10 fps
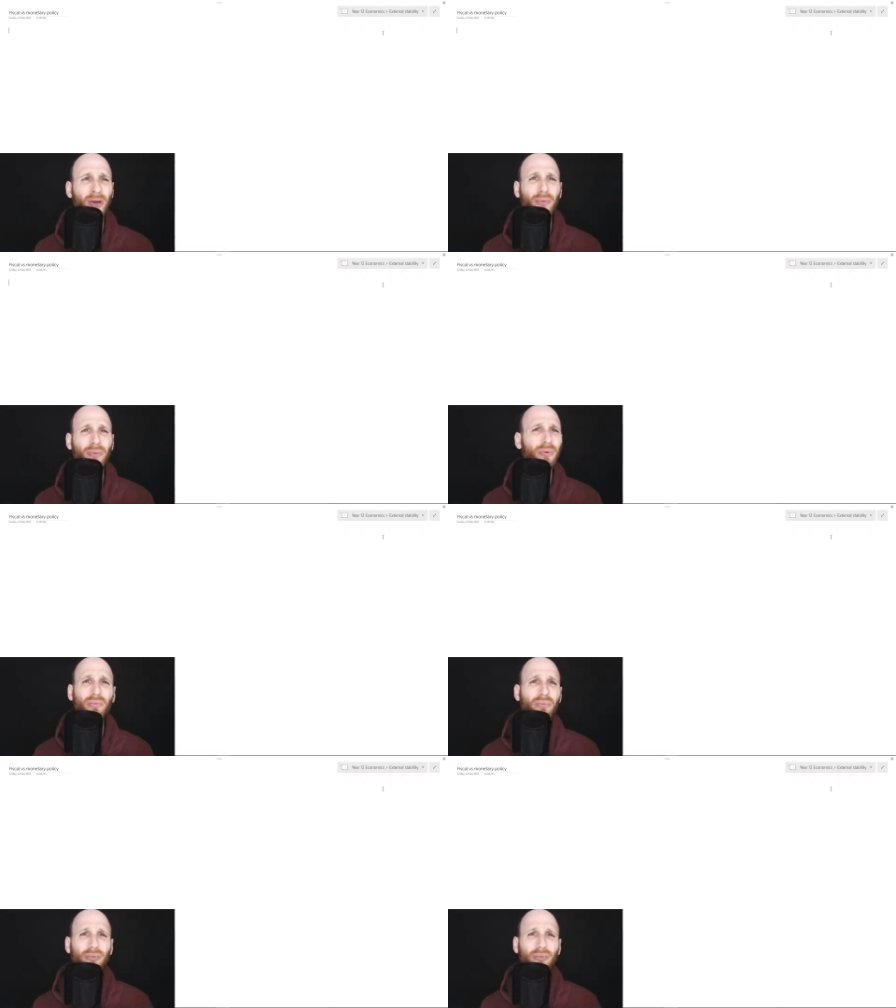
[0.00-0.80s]
well,
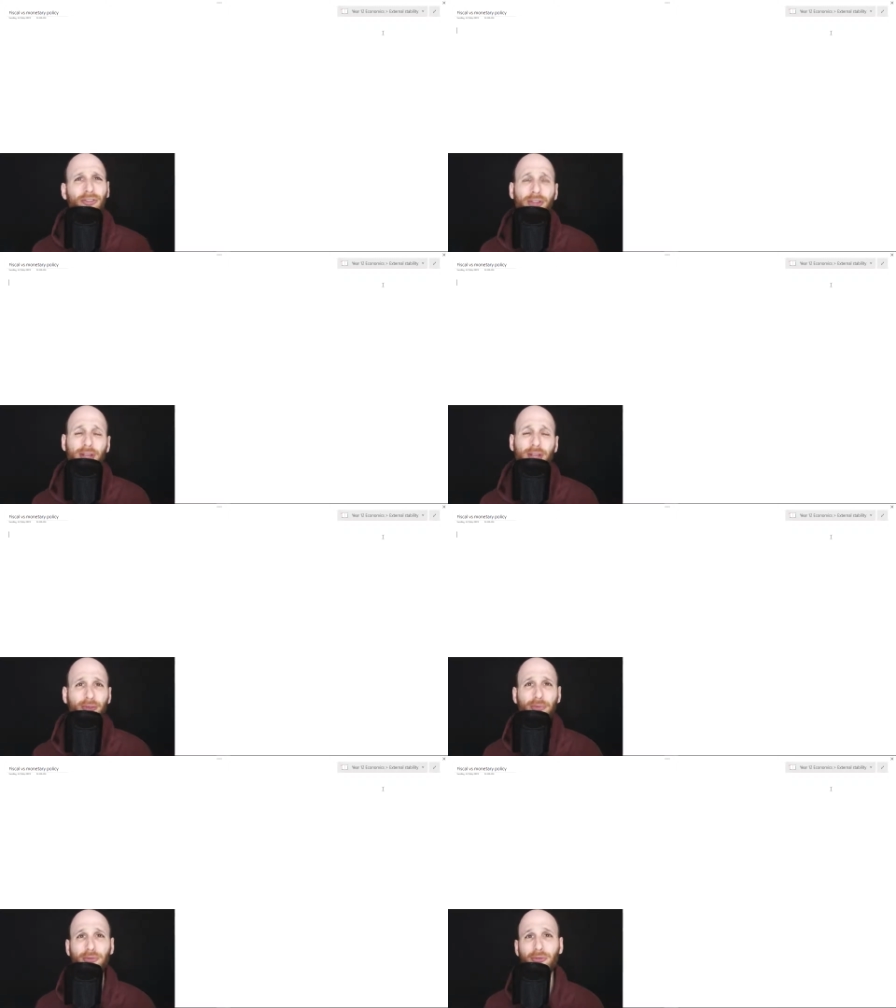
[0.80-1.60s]
what's the
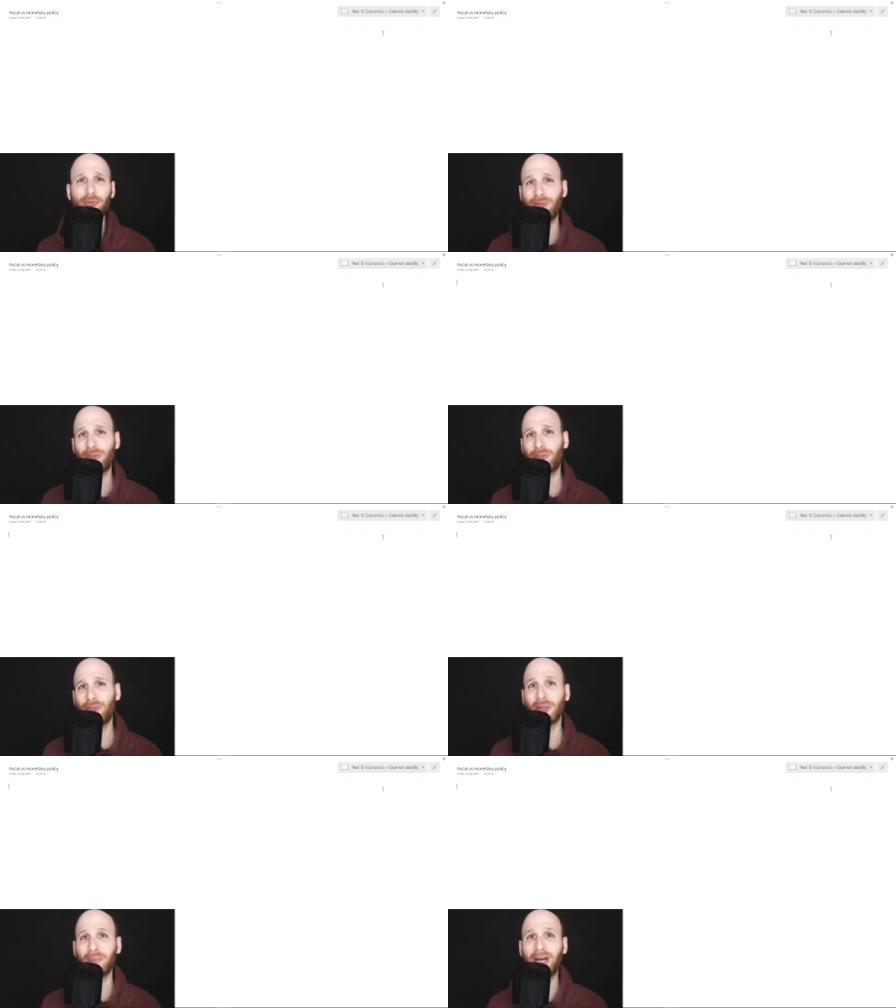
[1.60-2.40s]
difference between
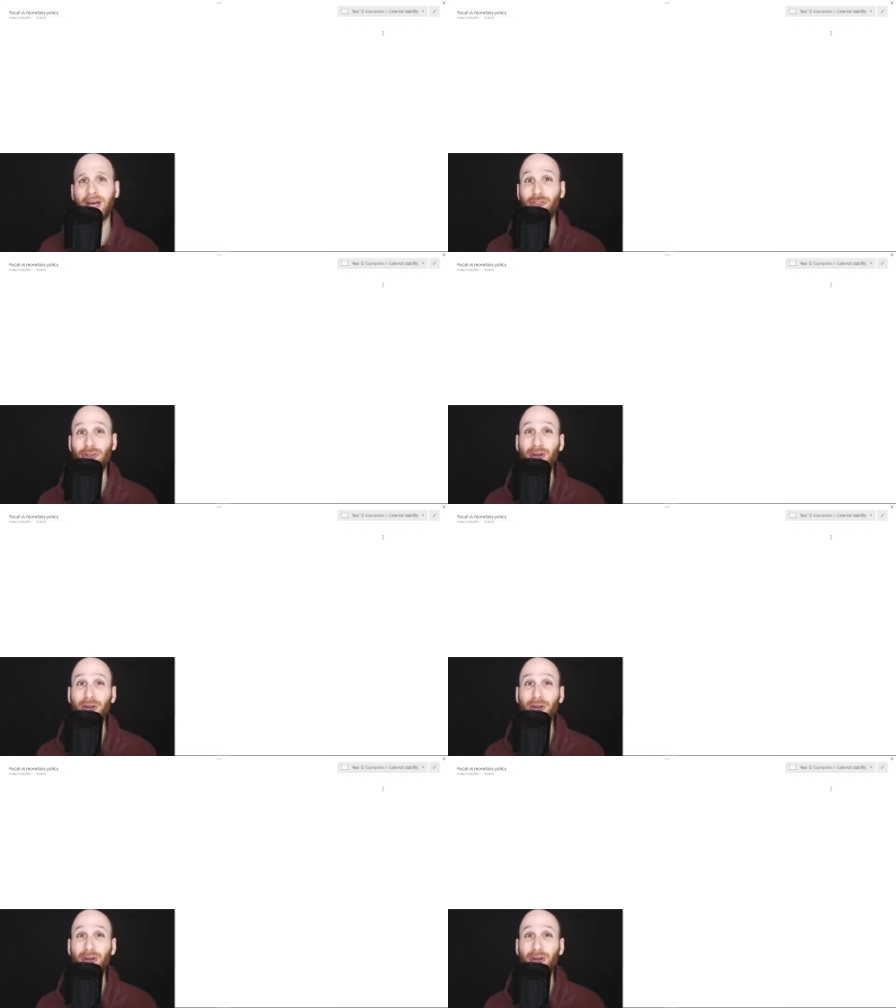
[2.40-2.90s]
fiscal and monetary?